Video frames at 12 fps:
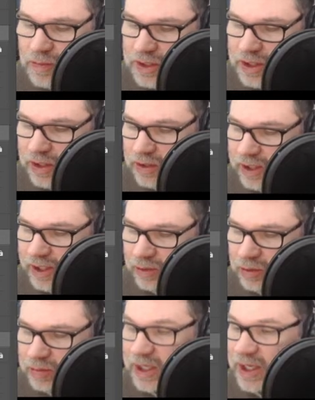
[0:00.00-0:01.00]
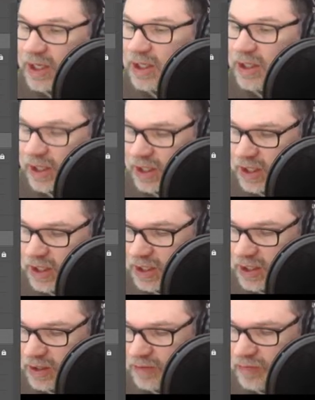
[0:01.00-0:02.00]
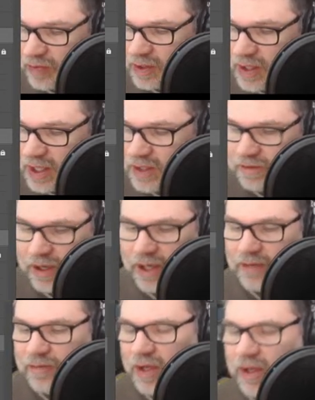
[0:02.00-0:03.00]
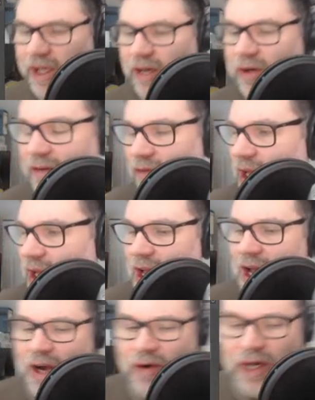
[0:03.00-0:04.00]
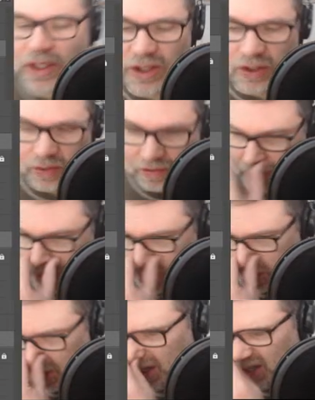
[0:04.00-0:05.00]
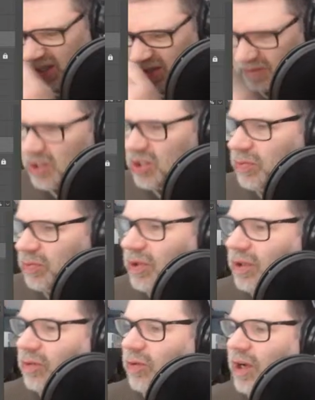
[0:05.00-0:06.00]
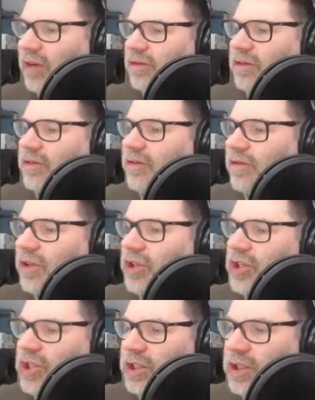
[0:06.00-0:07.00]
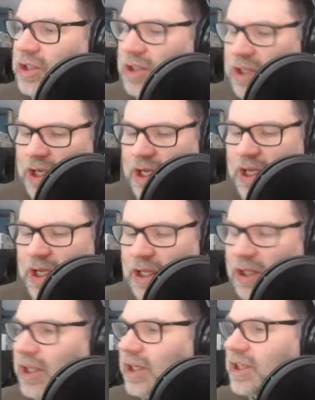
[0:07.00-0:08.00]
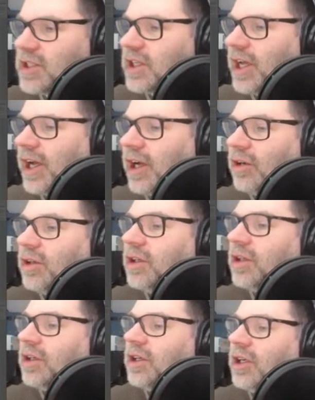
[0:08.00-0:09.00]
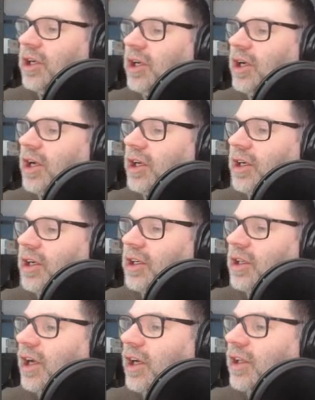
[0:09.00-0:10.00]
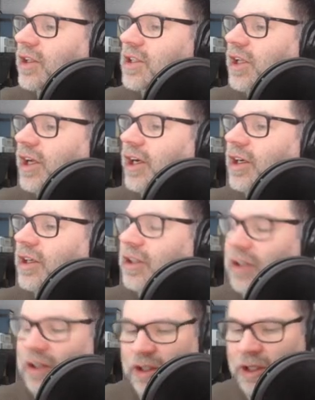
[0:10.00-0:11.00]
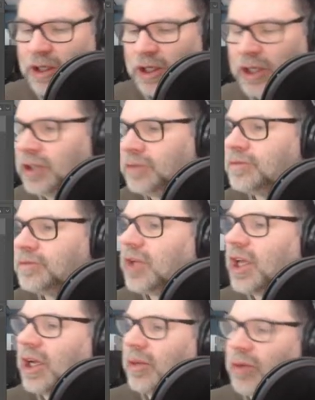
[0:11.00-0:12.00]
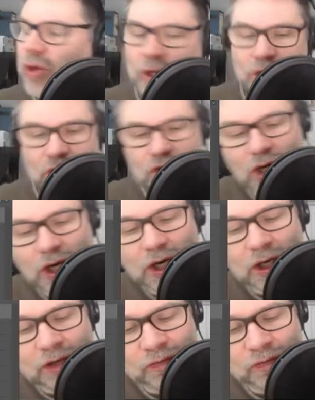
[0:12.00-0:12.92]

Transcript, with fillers: this other leg would be kind of like here. That's fine. Okay, great. All right, so we're finished our super rough versions. Let us now, I'm gonna unlock this layer and I'm going to draw